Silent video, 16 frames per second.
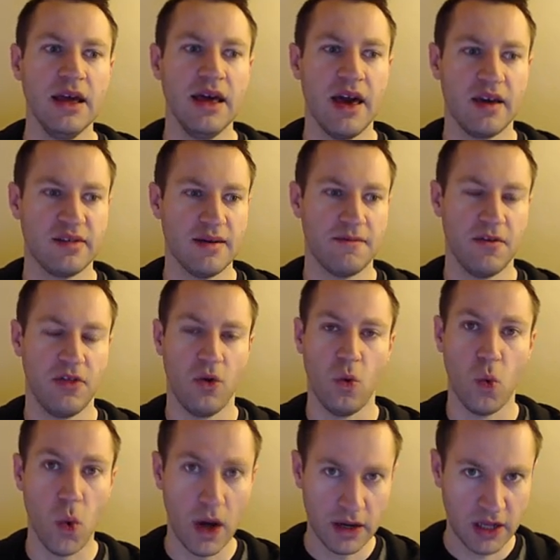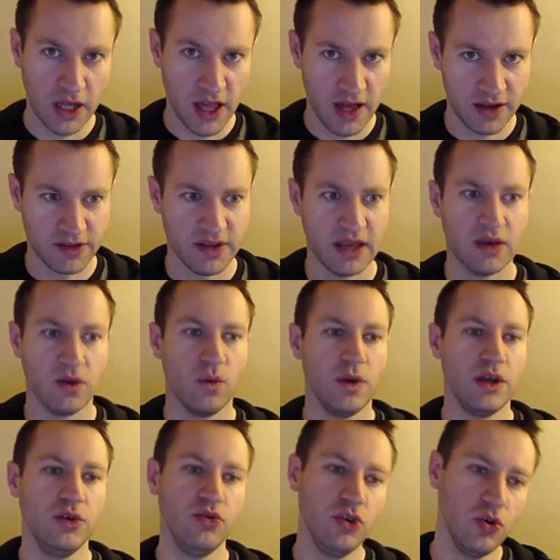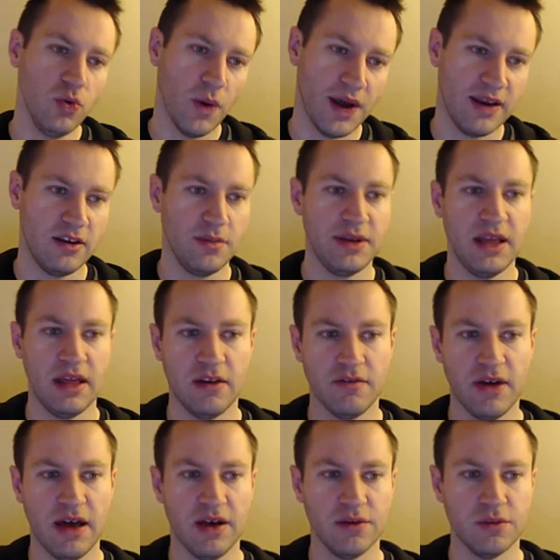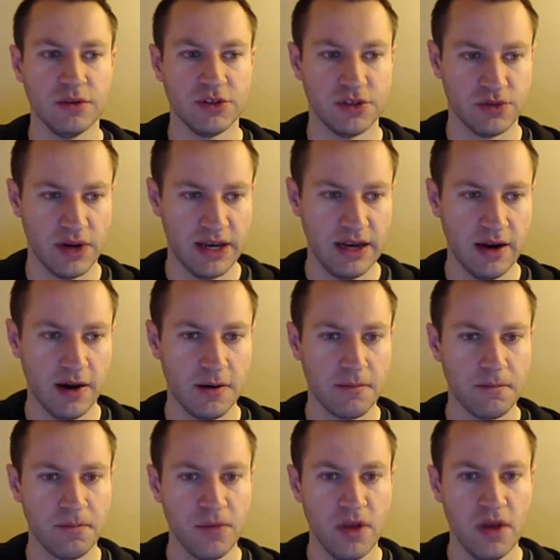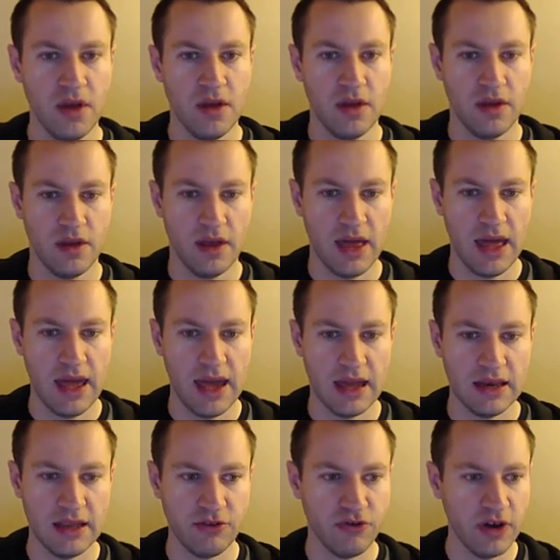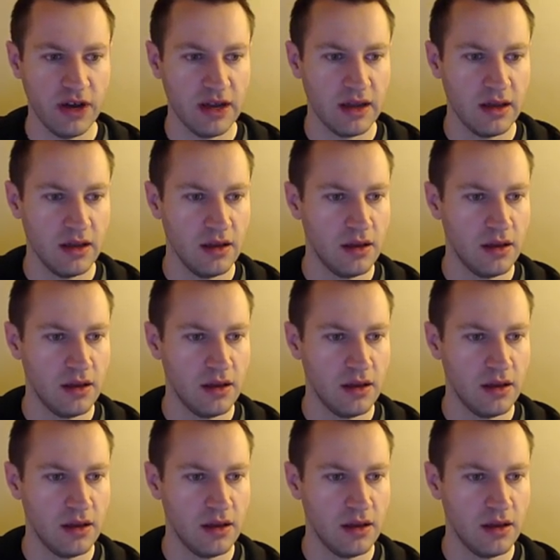except for the one clock cycle where you do want it to be data valid, which is right here. Handy trick.